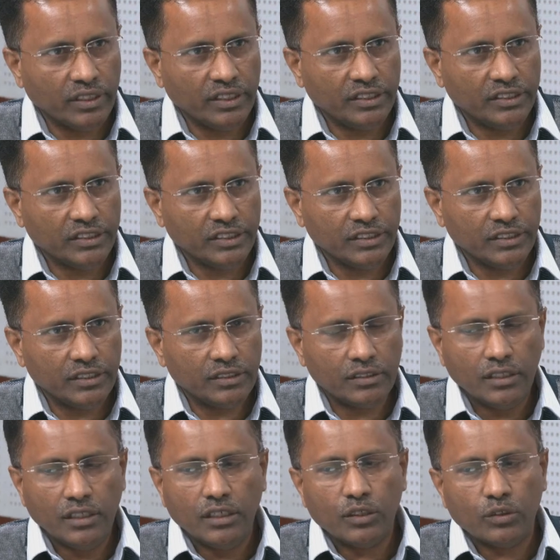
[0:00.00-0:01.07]
changes
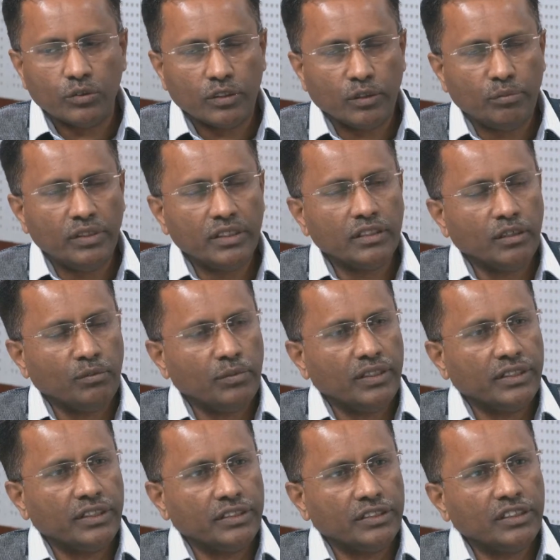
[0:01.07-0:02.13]
to submit the
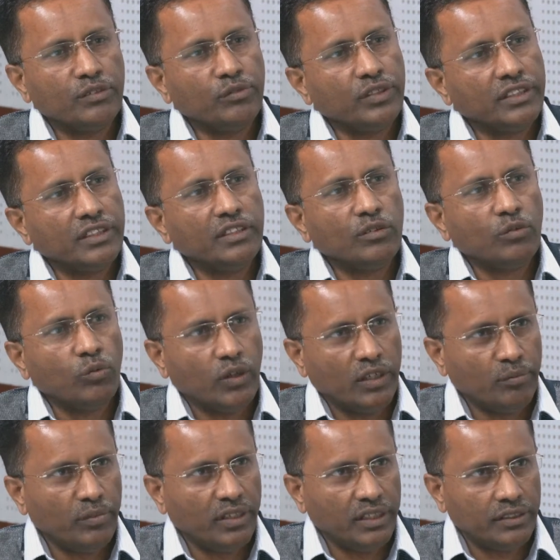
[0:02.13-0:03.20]
application within 1
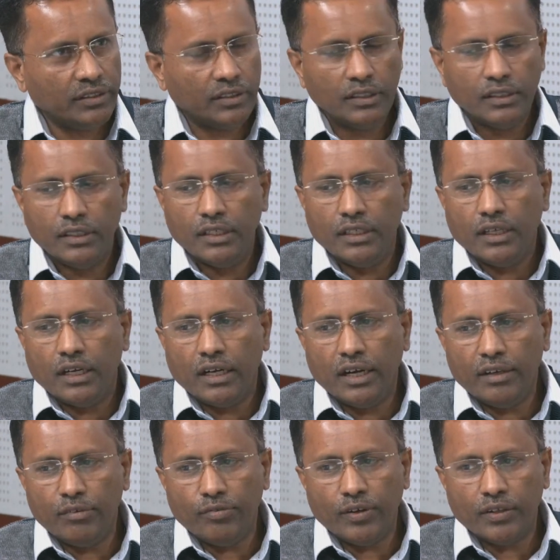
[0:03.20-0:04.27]
minute. And
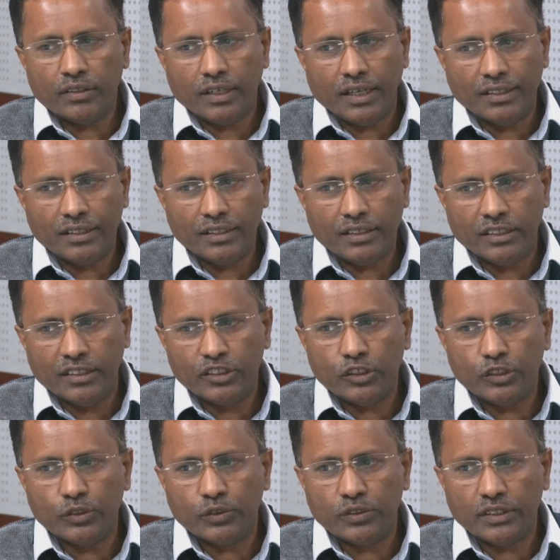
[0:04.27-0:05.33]
for the other
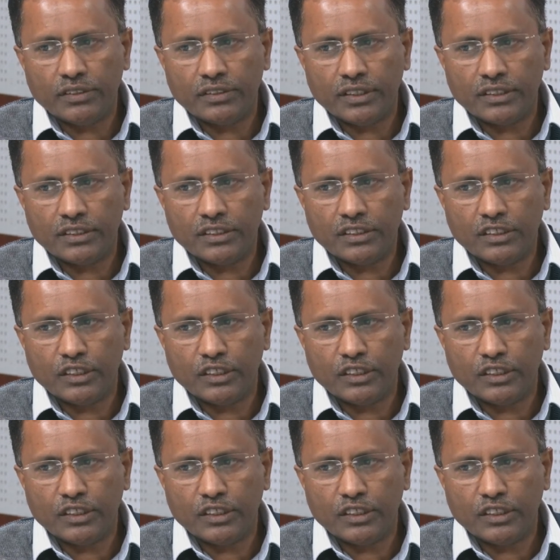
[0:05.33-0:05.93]
institutions, existing